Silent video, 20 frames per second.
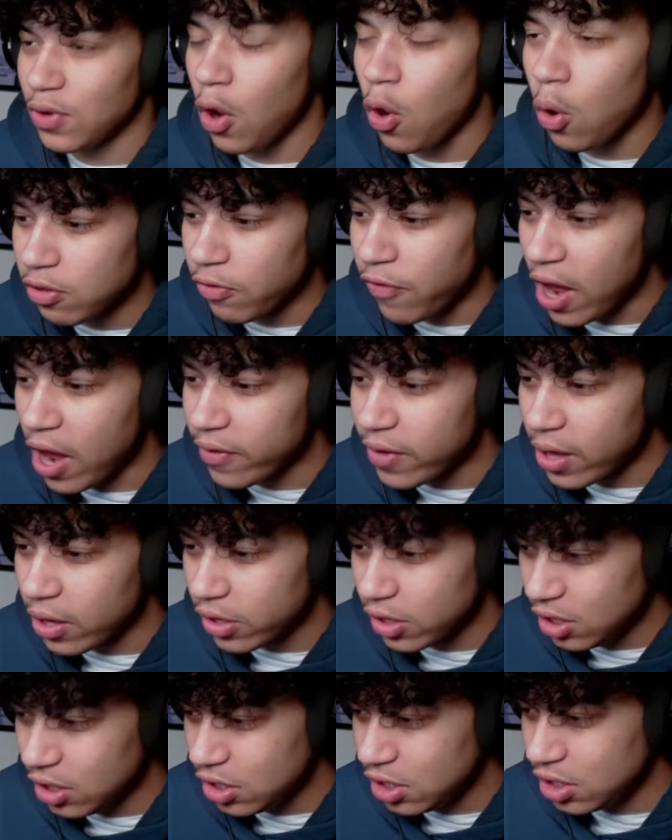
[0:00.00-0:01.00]
Oh, Five
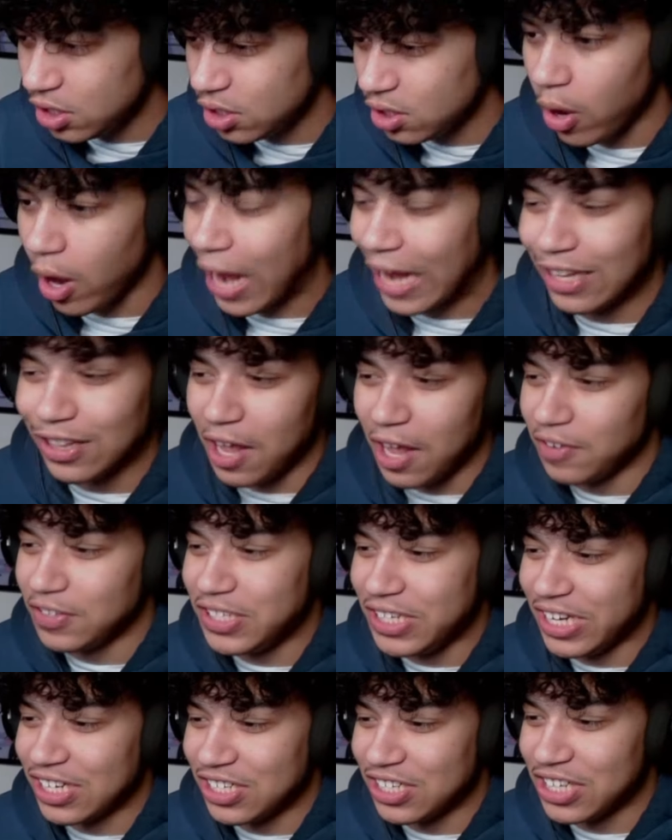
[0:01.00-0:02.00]
Elders? I love
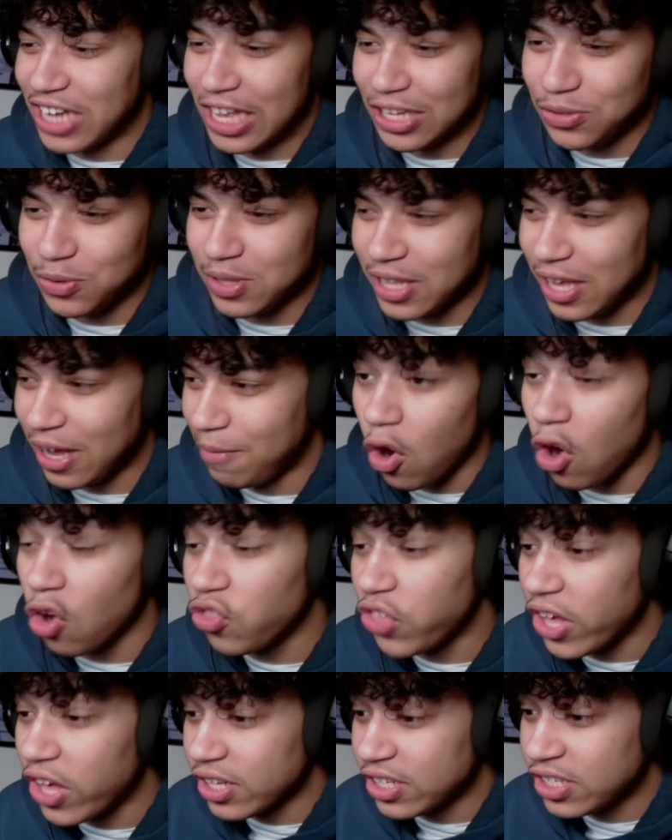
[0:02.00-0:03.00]
seeing shots with them. Are
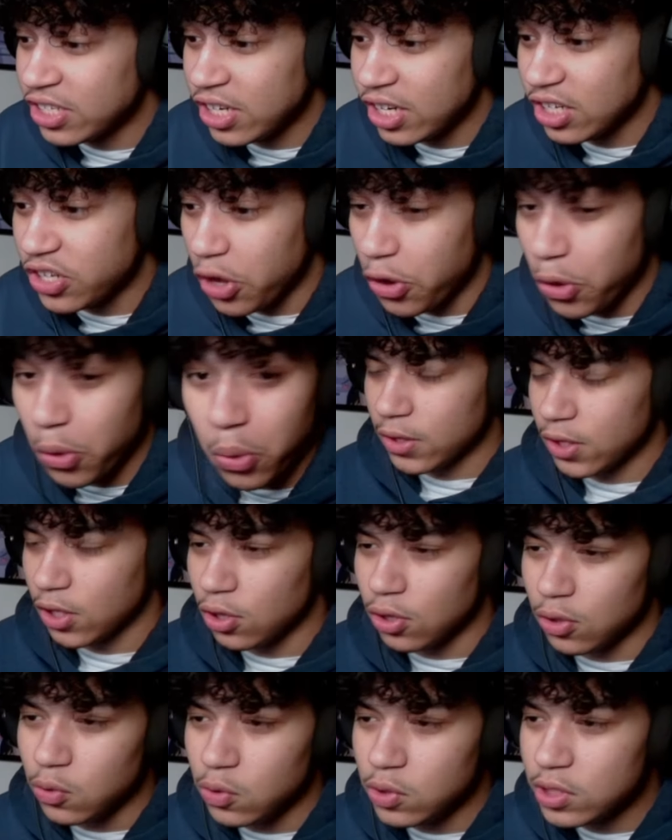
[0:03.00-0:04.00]
they listening too?
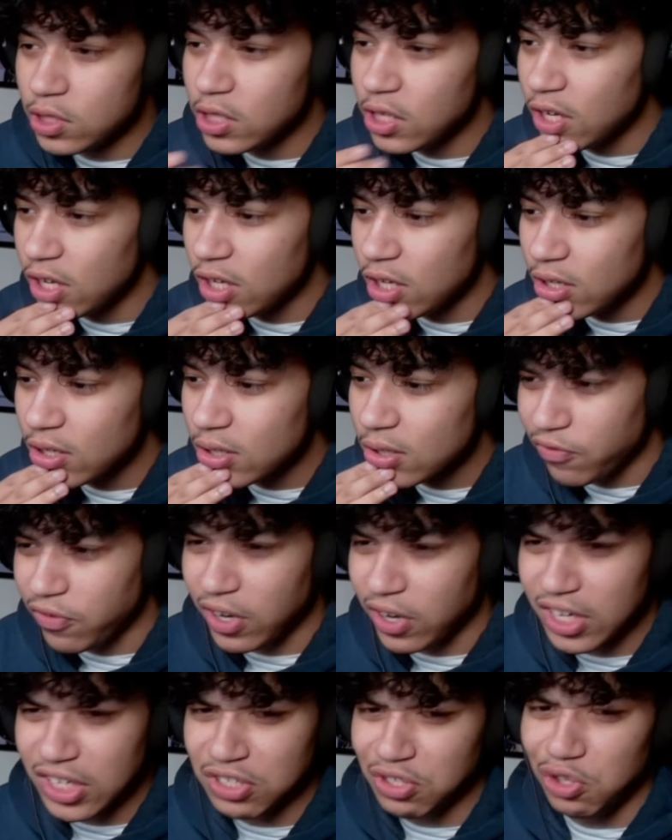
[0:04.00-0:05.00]
Lelucia? The
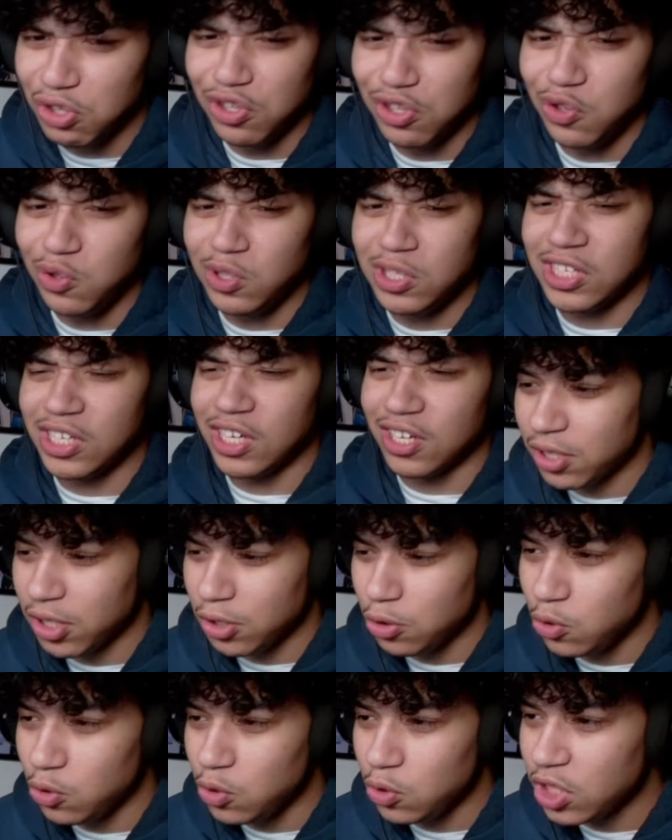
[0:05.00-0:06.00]
fuck is Lelucia?
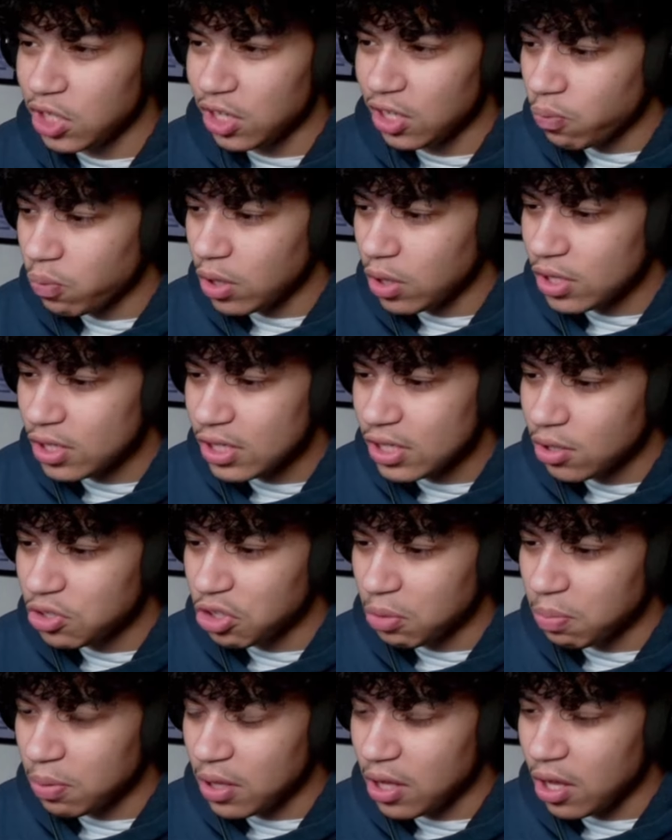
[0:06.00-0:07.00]
Lelucia? Where the sun
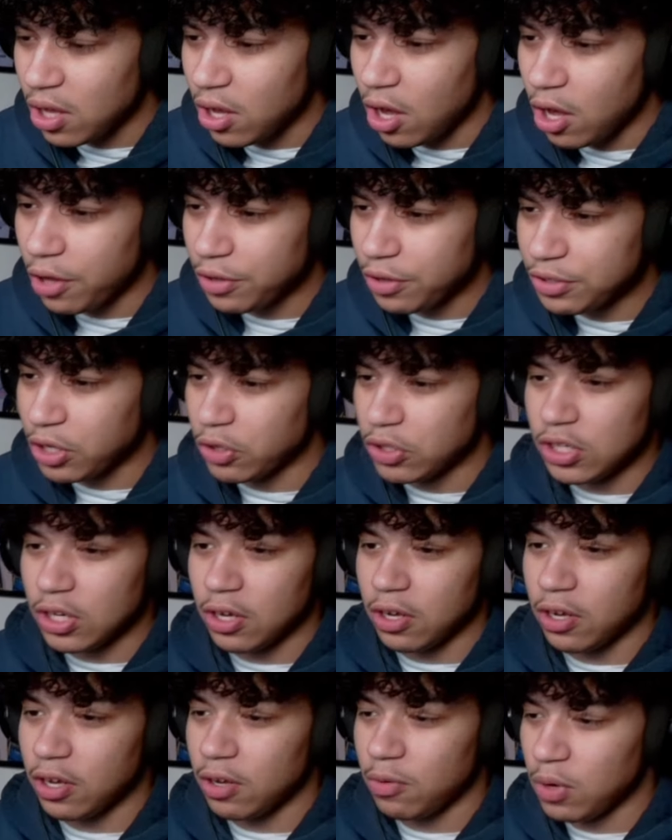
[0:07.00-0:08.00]
took place? So it's
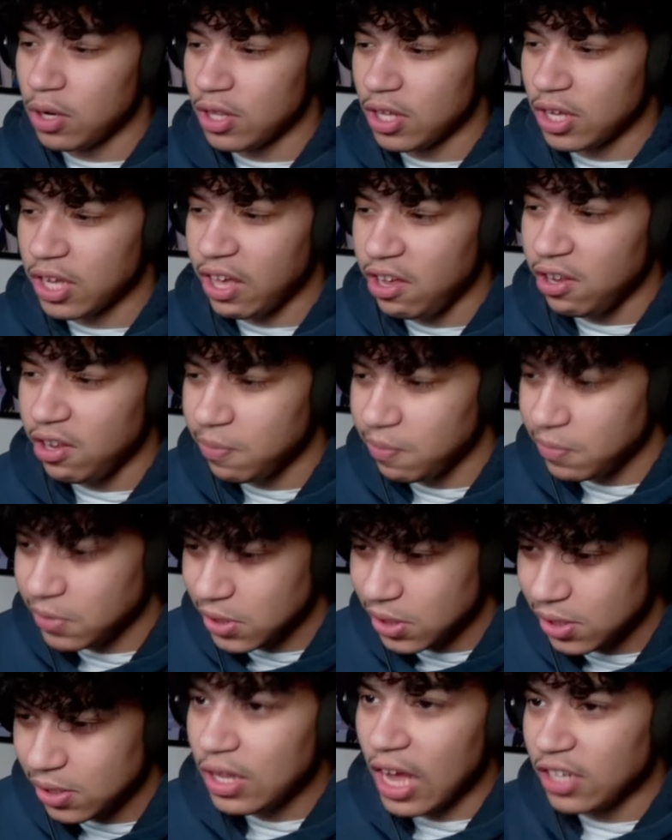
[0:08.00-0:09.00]
one of the
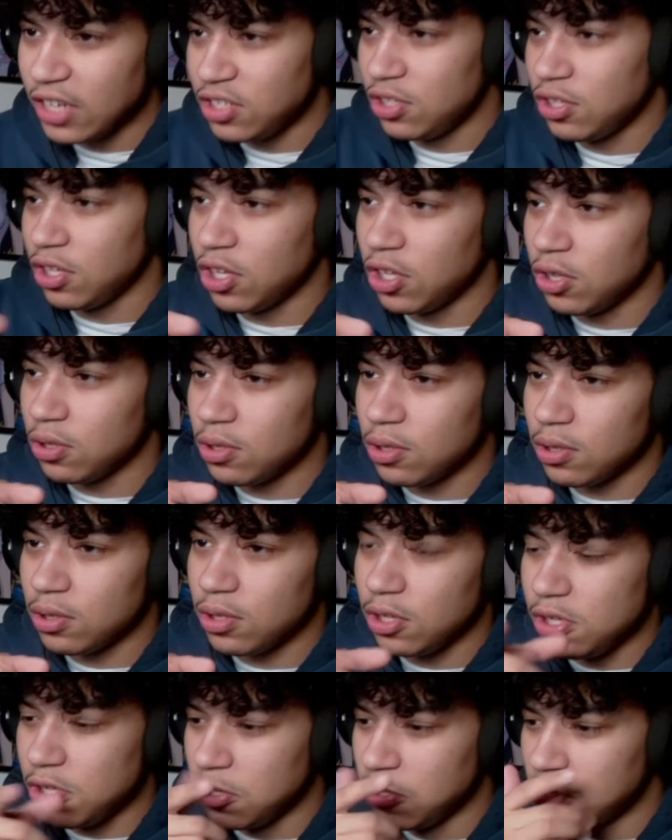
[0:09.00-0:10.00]
kingdoms? That's
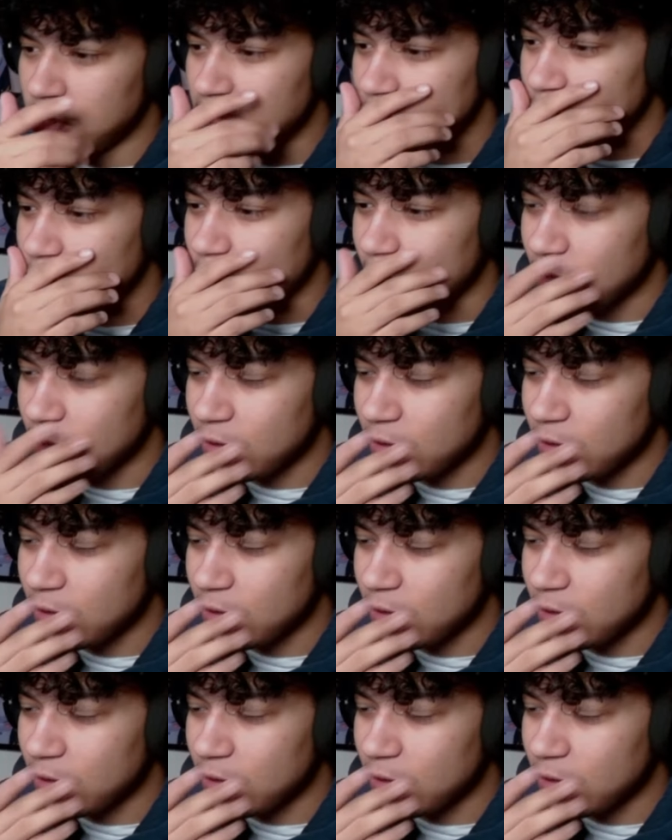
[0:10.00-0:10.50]
Lelucia.